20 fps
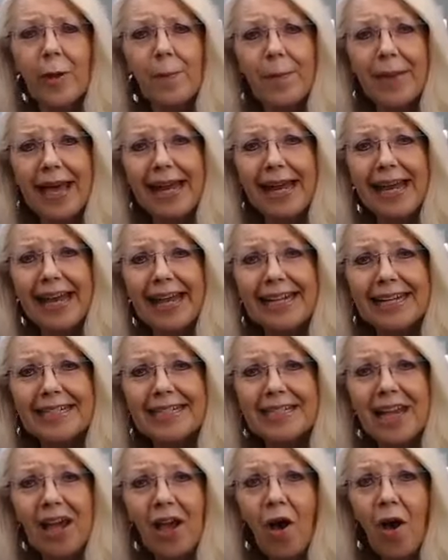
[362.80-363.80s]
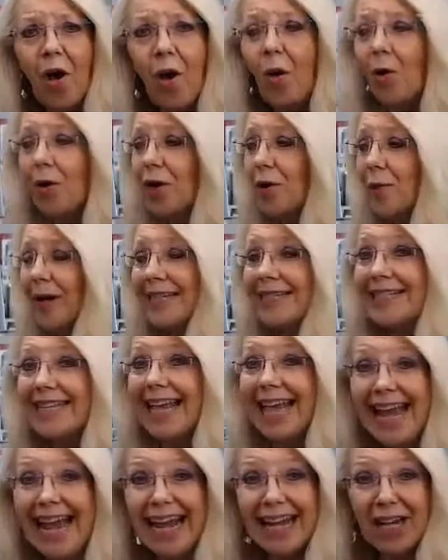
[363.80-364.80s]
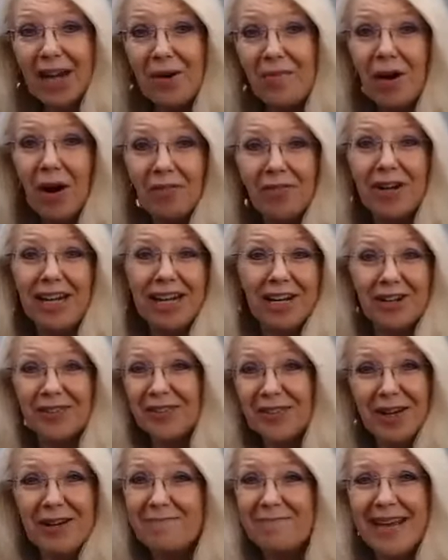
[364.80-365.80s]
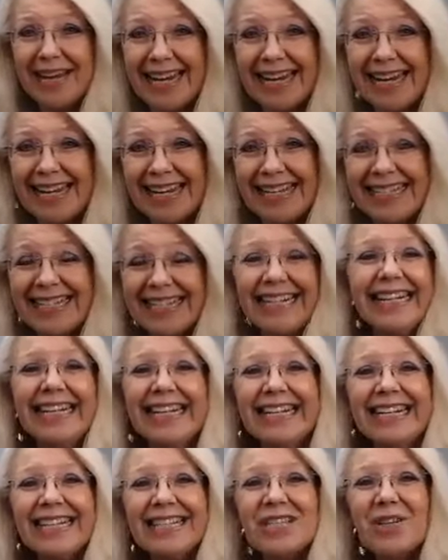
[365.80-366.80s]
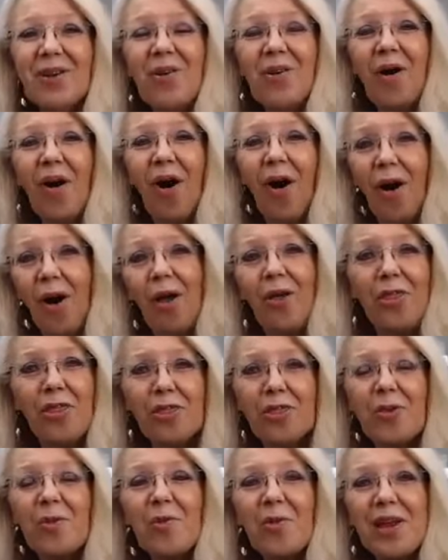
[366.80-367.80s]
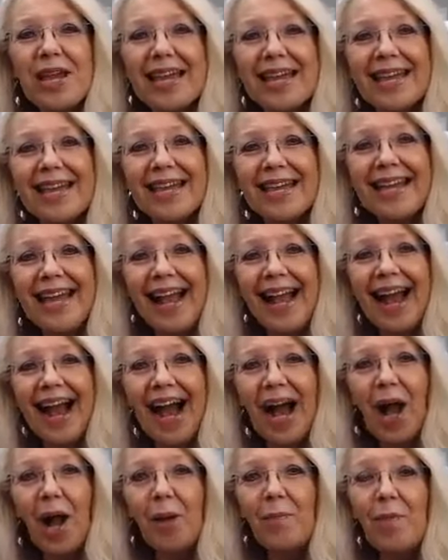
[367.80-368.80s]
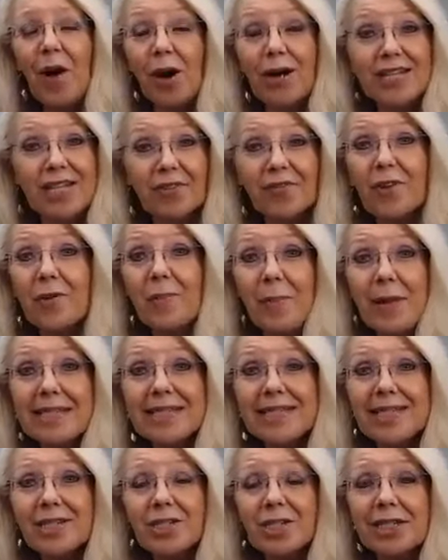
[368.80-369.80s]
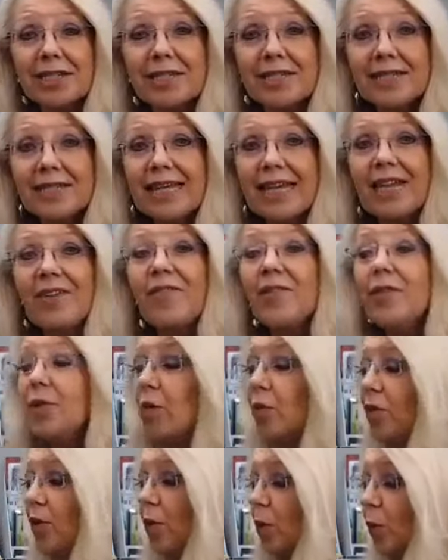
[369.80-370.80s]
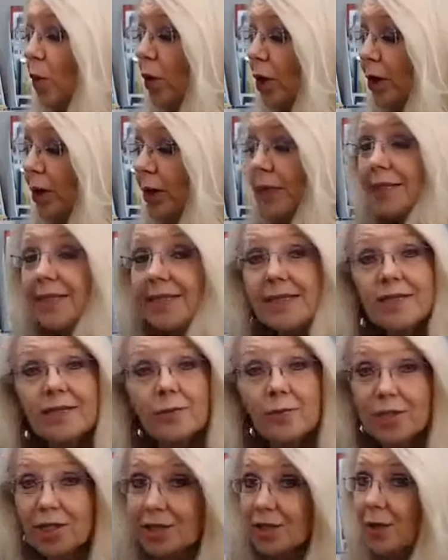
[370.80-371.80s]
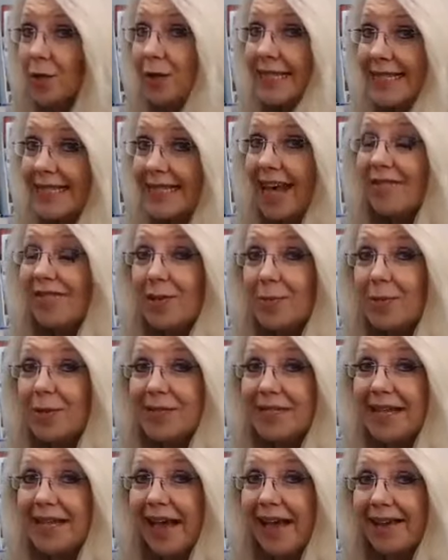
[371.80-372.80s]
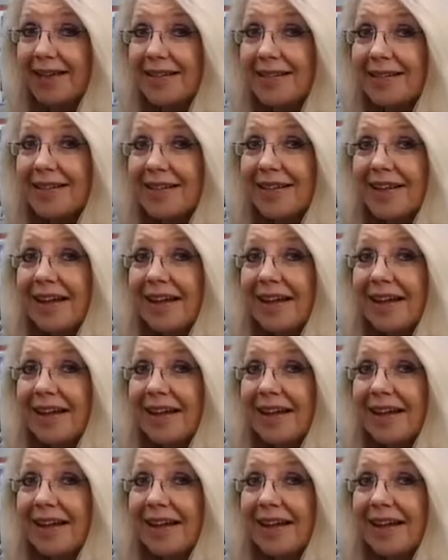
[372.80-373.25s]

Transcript: a minute. Or you might say, come over here for a minute. So all three are different messages, even though the words, which is only 7%,